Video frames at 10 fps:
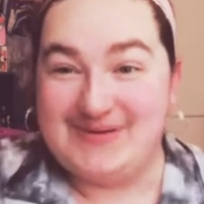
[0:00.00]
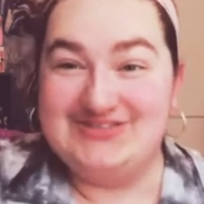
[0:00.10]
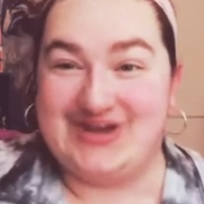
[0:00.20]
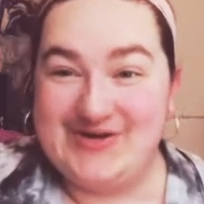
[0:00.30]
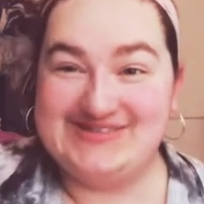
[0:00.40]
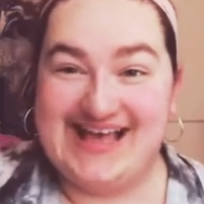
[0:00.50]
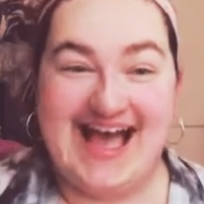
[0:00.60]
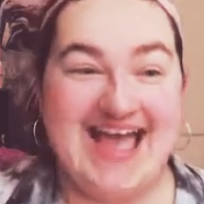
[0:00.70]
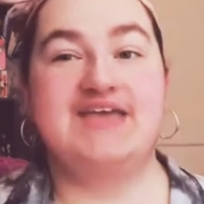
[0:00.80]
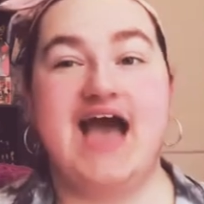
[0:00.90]

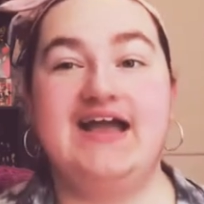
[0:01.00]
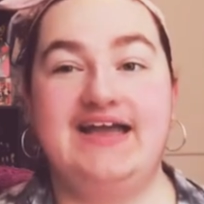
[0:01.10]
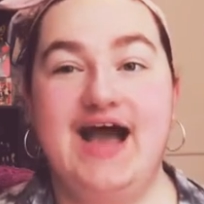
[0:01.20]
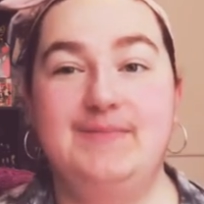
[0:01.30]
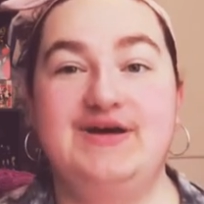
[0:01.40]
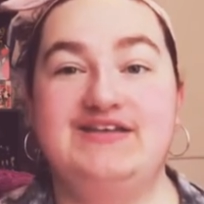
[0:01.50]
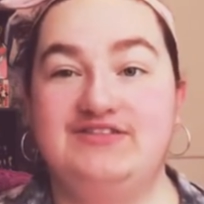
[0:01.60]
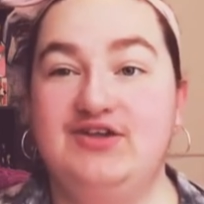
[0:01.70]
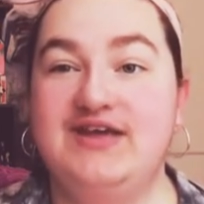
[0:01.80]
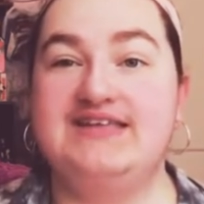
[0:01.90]
Josai, Kageyama is
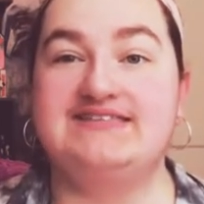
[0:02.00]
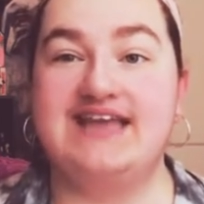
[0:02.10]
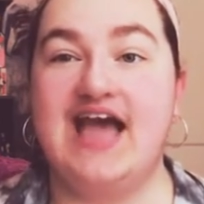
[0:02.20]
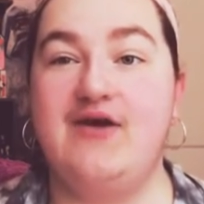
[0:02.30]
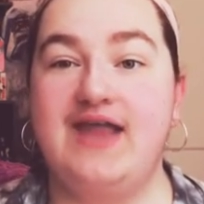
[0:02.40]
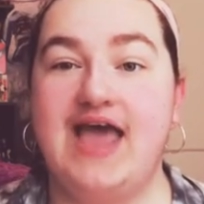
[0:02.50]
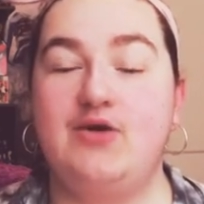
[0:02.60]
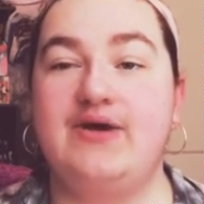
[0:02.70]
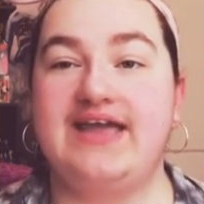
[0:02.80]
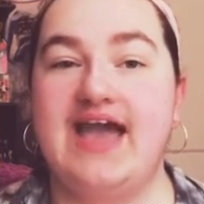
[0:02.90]
looking down at
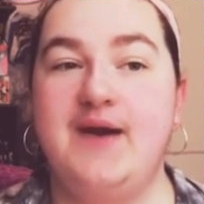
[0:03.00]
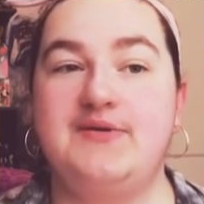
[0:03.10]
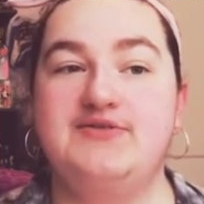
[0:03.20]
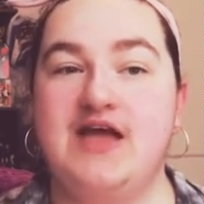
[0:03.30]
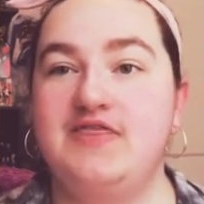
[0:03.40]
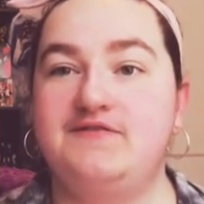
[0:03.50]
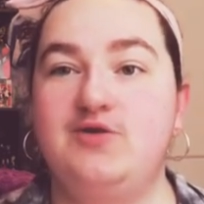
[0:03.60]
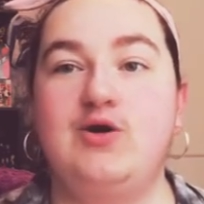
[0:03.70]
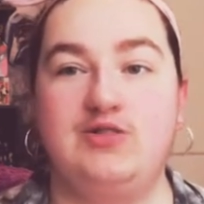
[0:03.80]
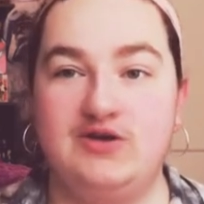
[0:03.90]
Oikawa, who's on the
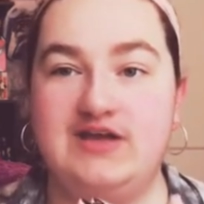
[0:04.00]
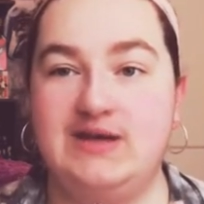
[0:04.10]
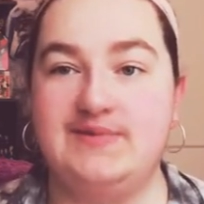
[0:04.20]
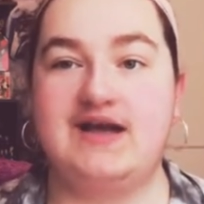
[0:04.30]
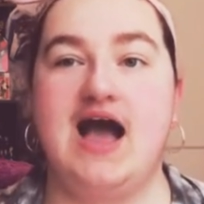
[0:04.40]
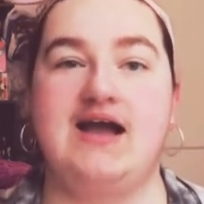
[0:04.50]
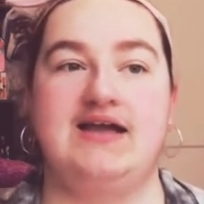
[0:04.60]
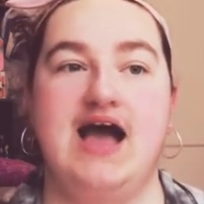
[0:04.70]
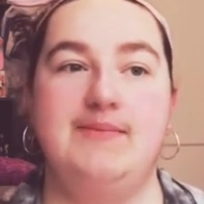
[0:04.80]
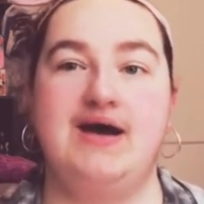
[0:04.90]
floor looking up at
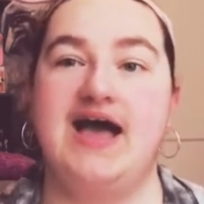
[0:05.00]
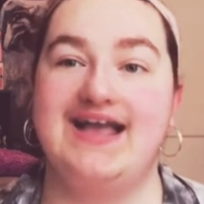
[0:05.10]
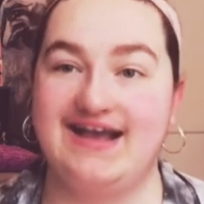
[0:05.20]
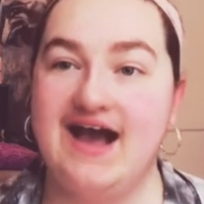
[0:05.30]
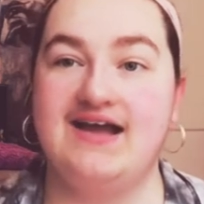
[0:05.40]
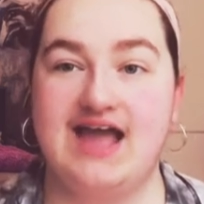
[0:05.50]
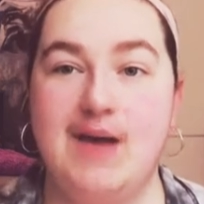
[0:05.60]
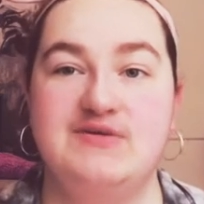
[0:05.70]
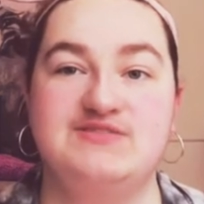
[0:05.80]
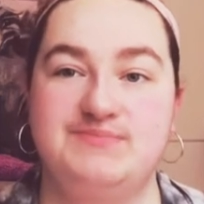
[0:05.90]
Kageyama, and
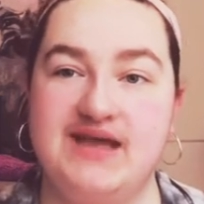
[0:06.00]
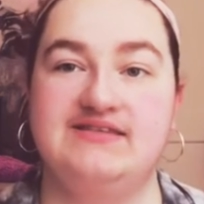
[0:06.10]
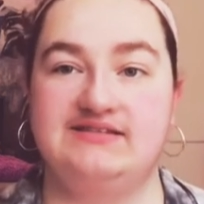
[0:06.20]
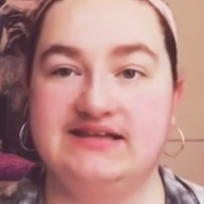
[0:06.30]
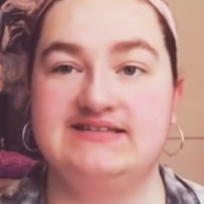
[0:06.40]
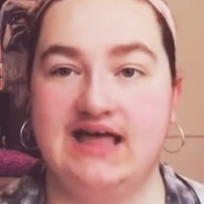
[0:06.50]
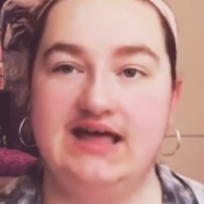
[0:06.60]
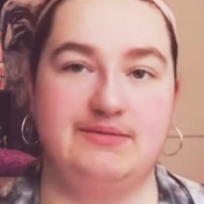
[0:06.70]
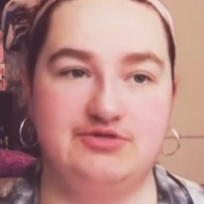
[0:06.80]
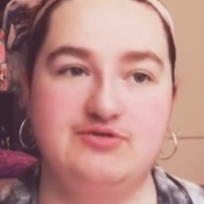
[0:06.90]
Kageyama's basically
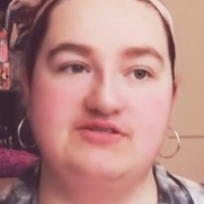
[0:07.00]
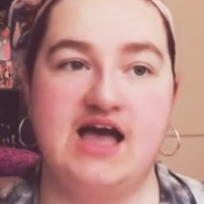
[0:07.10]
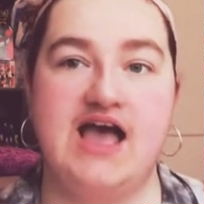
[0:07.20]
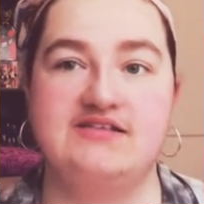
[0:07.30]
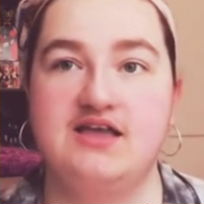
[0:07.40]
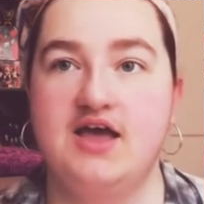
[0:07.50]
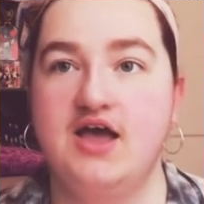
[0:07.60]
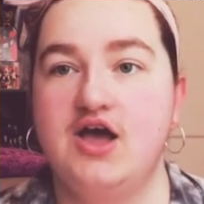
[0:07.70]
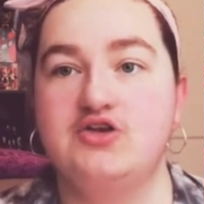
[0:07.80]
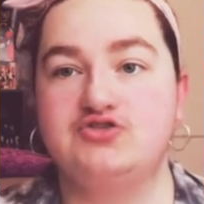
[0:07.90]
telling him through his eyes,
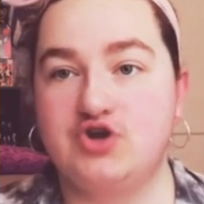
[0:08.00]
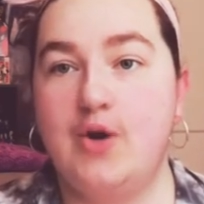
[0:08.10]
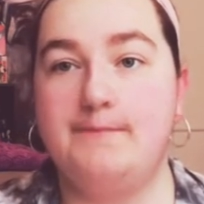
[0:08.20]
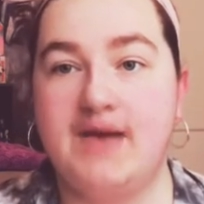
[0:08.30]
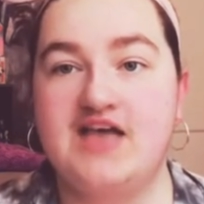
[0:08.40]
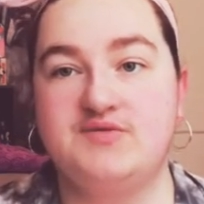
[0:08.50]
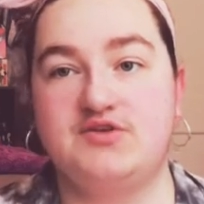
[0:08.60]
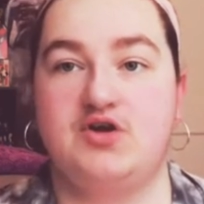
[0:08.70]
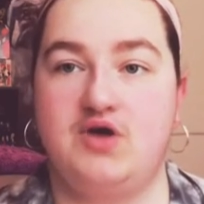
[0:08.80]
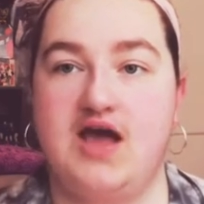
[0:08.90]
don't mess
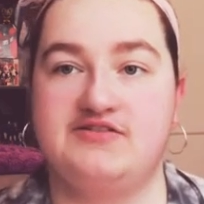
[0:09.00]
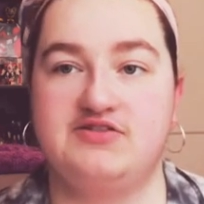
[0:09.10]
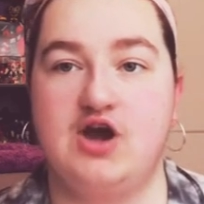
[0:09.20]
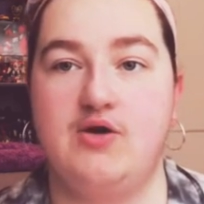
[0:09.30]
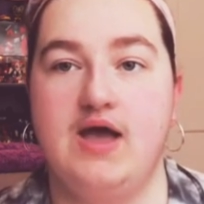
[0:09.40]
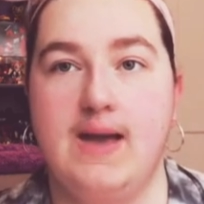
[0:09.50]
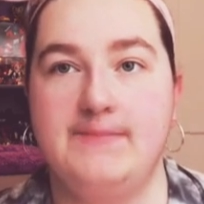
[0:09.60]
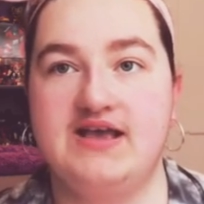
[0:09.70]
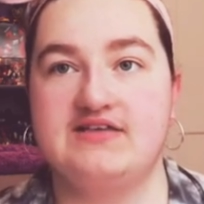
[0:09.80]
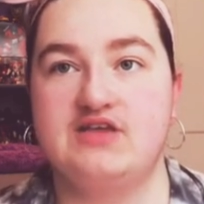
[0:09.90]
with Kurasuno,
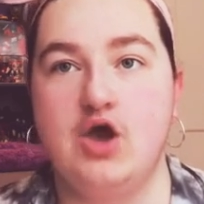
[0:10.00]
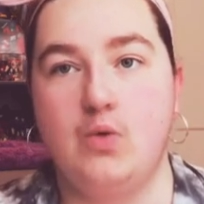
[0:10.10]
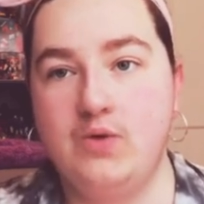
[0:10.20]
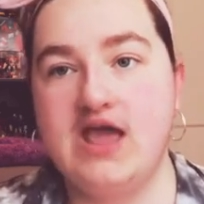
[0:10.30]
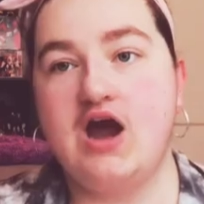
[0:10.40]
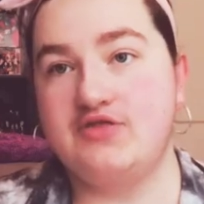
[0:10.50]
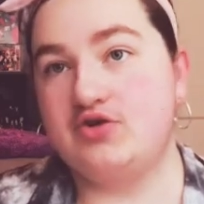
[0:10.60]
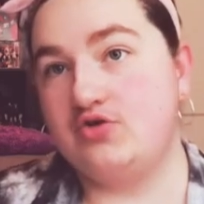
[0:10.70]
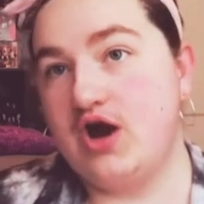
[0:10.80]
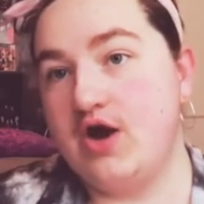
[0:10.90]
because we are the
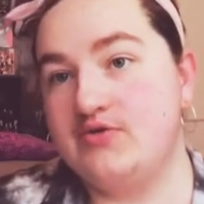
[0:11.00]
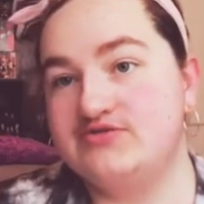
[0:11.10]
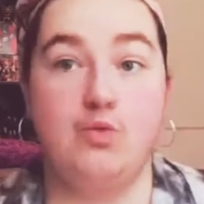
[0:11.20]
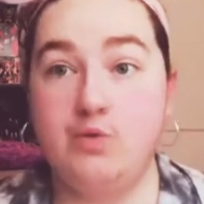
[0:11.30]
crows.